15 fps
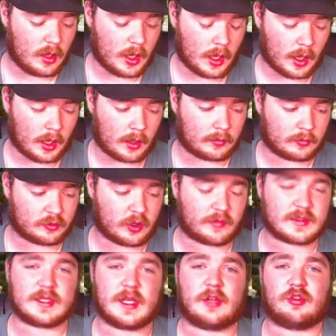Um,
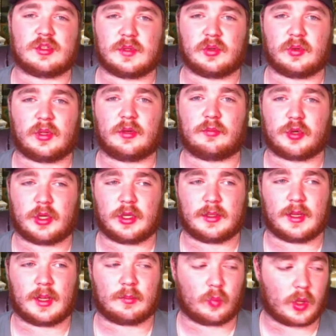Jarvis Landry has been doing pretty
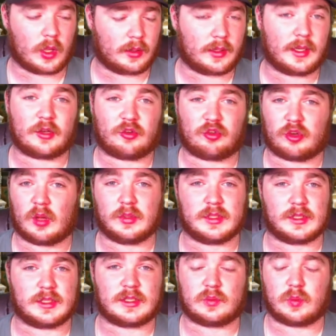damn well, and Nick Chubb
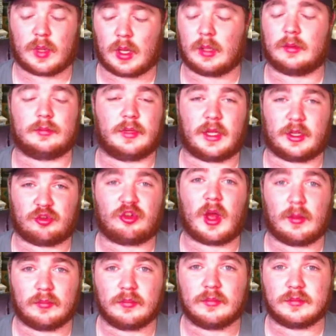is, well, Nick
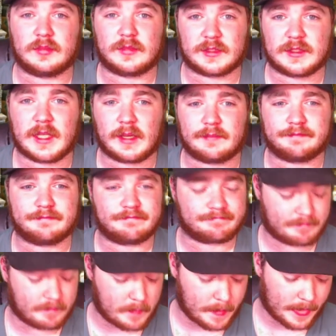Chubb. So,
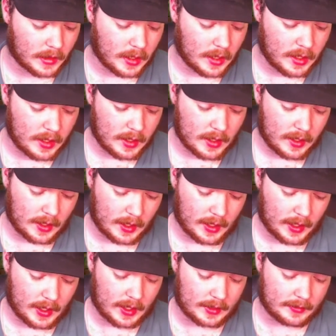
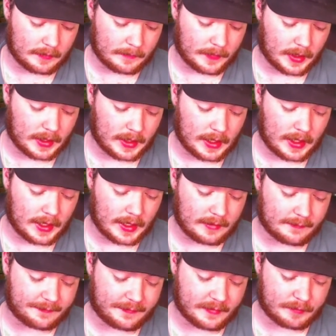and Monday
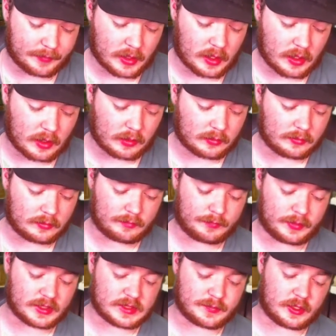Night Football,
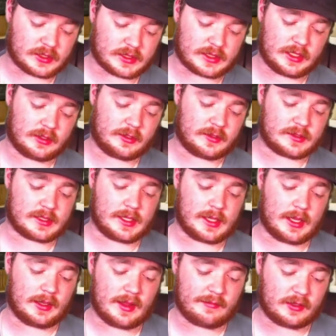Pittsburgh Steelers
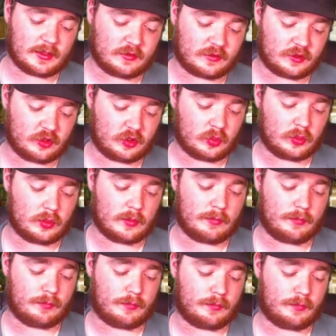11 and 2,
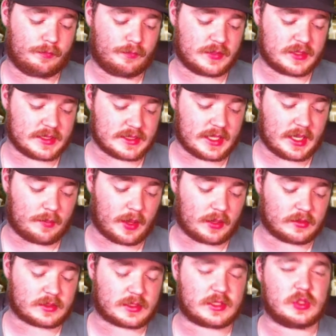Cincinnati
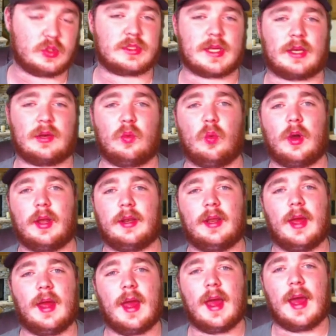Bengals 2 10 and
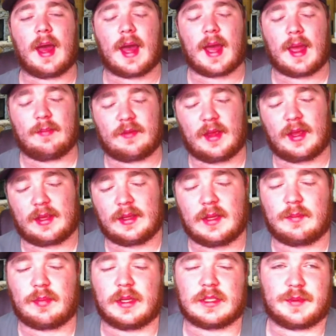1. I am taking
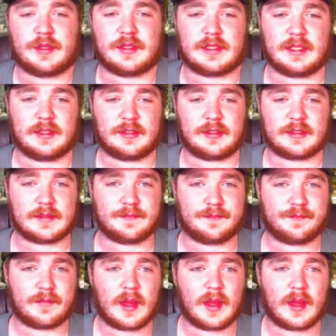the Pittsburgh Steelers.